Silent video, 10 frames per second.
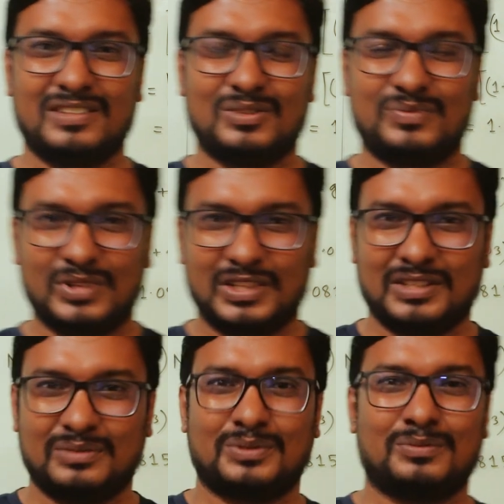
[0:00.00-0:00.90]

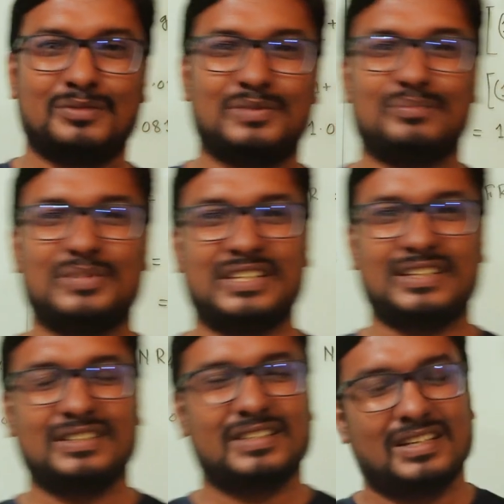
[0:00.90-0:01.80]
Hopefully we will be
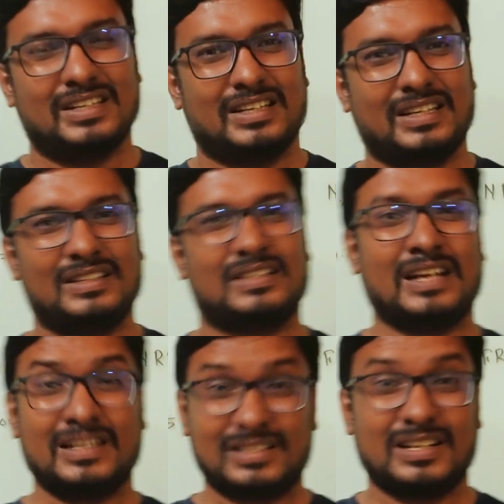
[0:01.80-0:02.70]
meeting in the
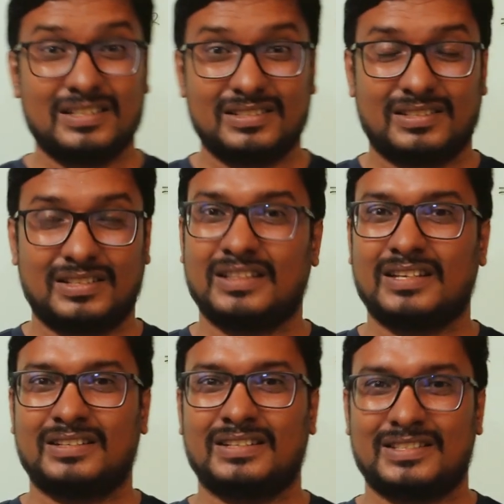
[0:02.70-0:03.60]
next class. Till
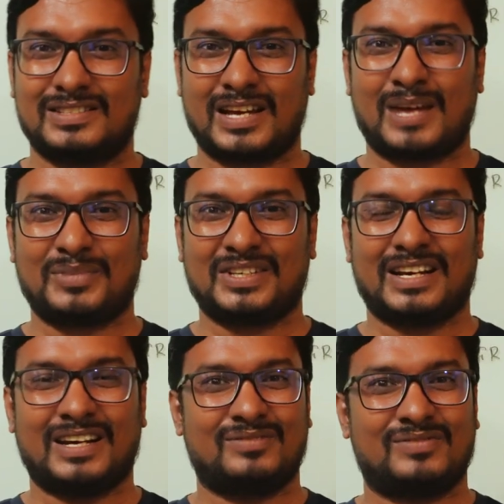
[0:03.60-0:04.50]
then, stay happy
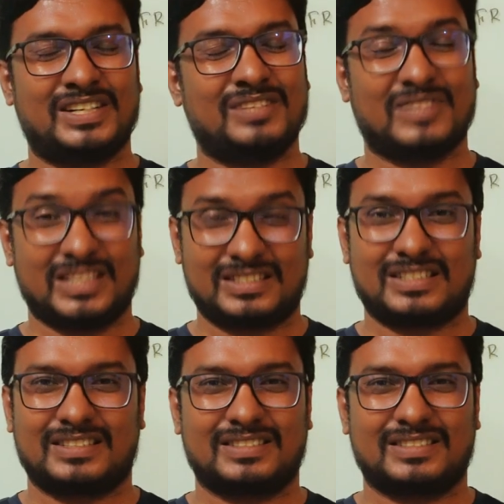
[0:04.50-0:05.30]
and very blessed.